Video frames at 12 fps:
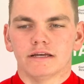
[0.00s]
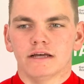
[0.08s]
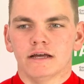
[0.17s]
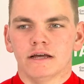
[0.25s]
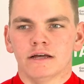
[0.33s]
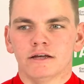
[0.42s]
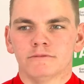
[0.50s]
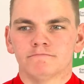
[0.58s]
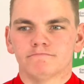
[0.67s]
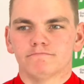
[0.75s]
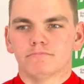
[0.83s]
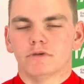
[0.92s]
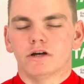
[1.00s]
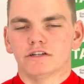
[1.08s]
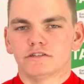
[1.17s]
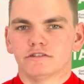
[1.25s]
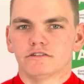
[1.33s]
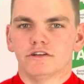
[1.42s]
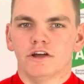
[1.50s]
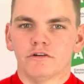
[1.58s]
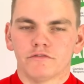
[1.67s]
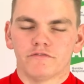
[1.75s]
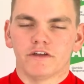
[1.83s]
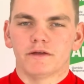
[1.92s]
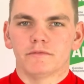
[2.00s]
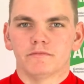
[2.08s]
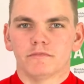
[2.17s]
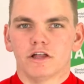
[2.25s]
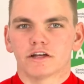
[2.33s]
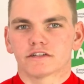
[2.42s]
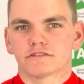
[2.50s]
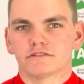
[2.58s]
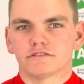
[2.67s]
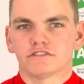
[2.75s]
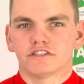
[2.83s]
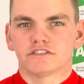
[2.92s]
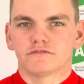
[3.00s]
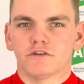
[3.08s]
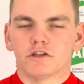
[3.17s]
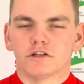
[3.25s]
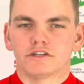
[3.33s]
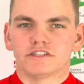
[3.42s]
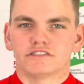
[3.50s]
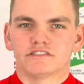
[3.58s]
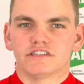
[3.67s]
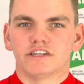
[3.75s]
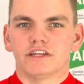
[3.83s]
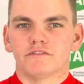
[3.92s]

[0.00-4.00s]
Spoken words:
I know a fair, just followed his Sydney